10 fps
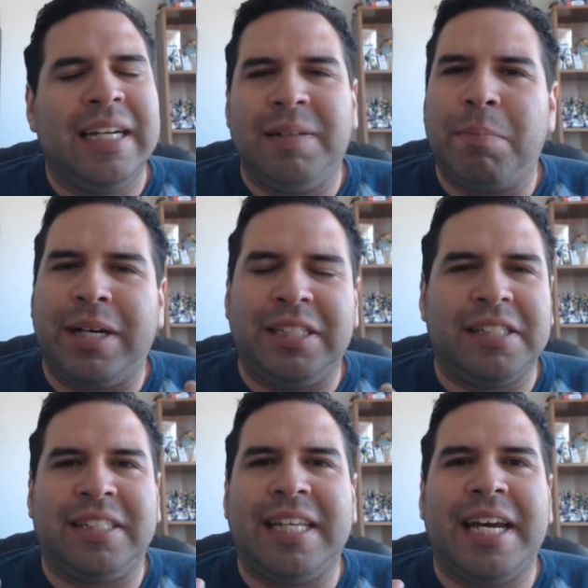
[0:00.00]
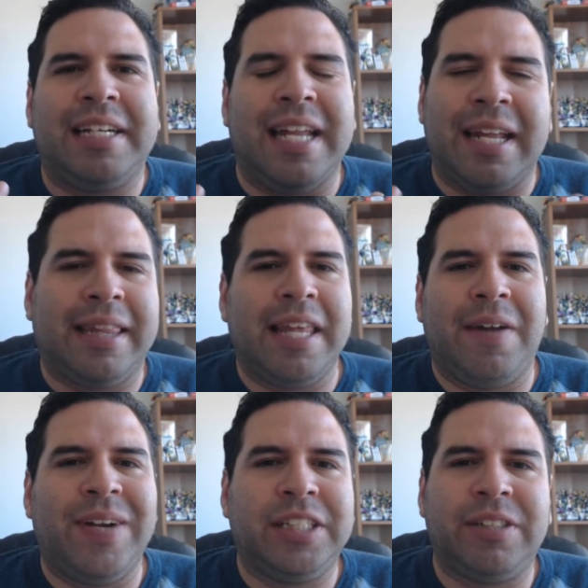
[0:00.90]
But just that the
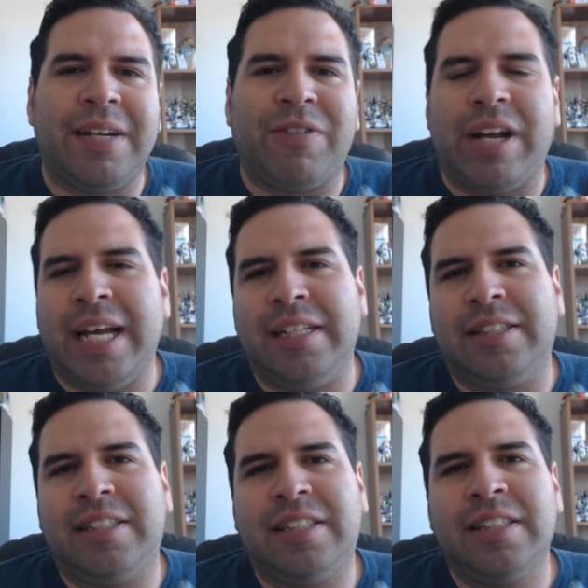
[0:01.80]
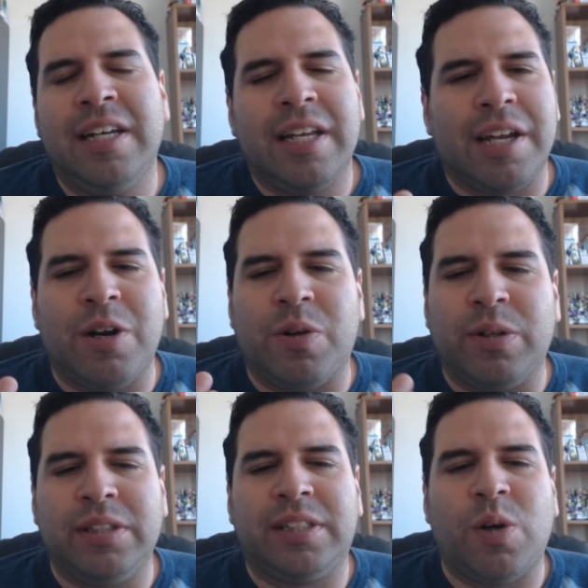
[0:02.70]
adventure never ends.
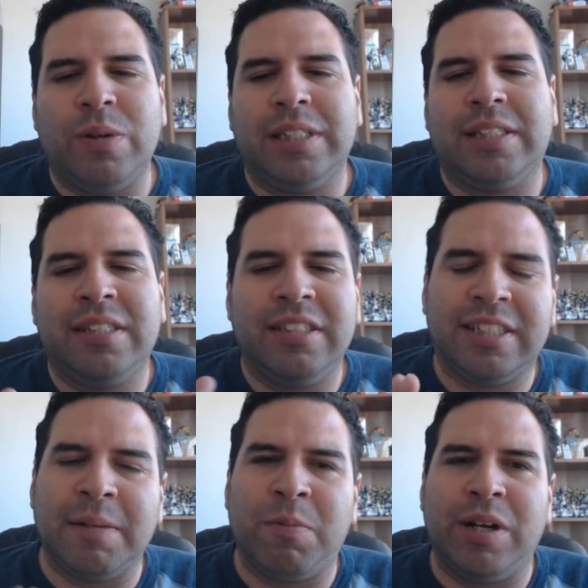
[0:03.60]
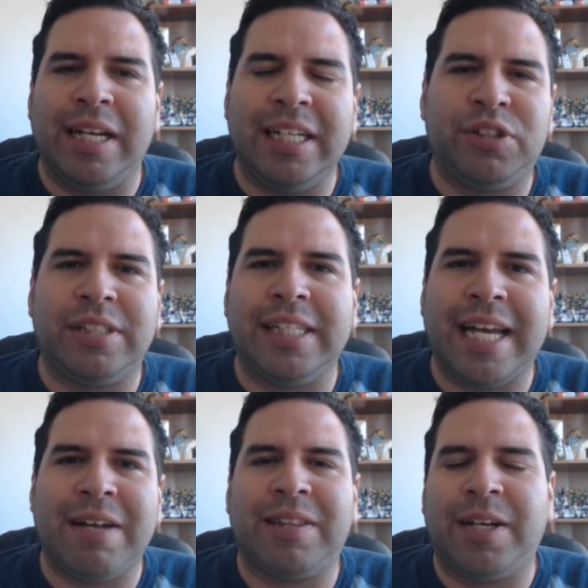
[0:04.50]
There's always someone interesting
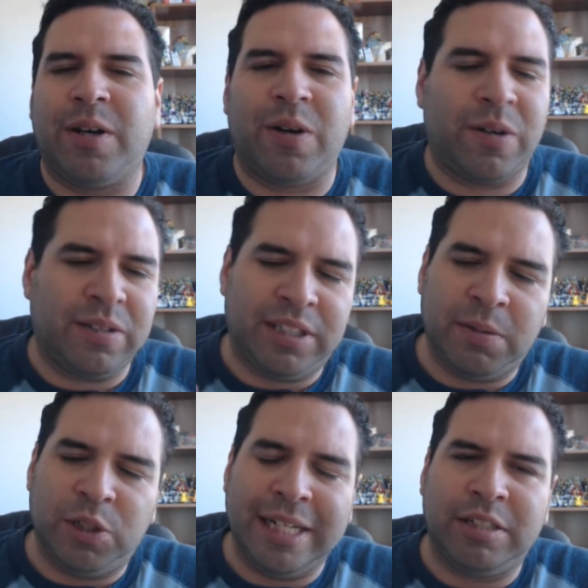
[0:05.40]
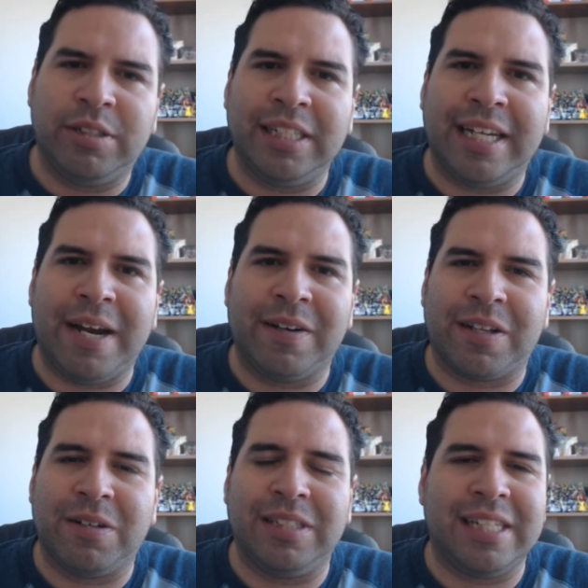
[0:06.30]
out there, or some interesting
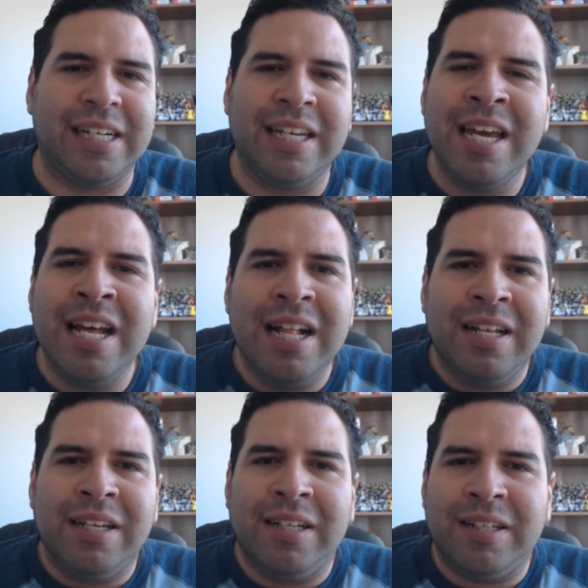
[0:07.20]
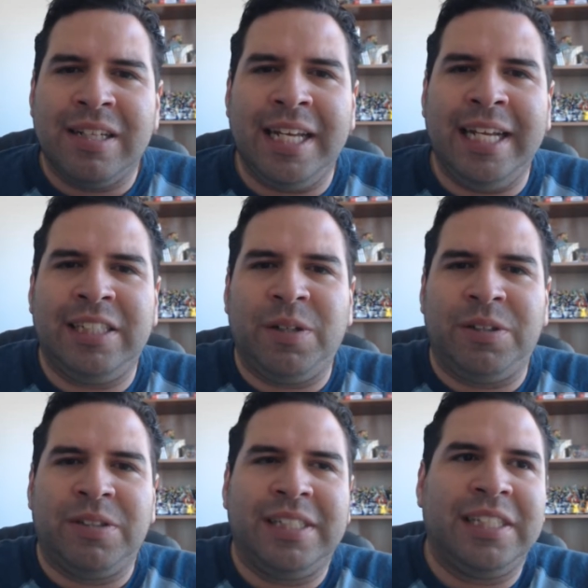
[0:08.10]
characters that lead to
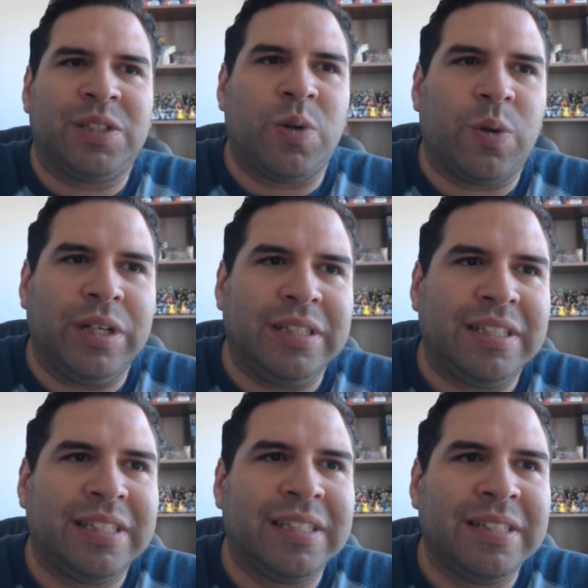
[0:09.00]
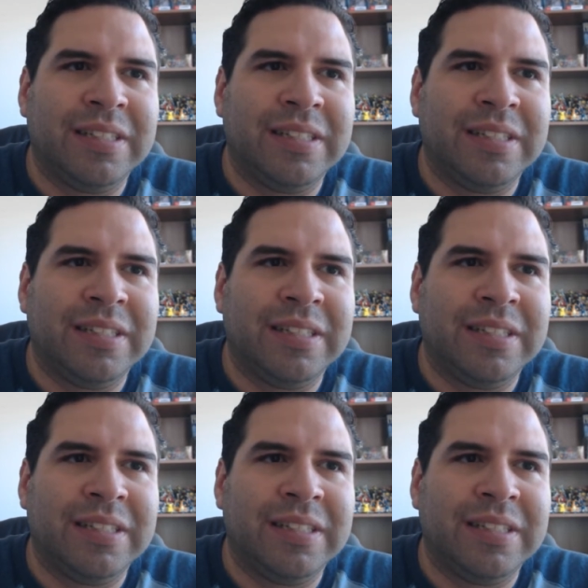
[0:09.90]
interesting stories.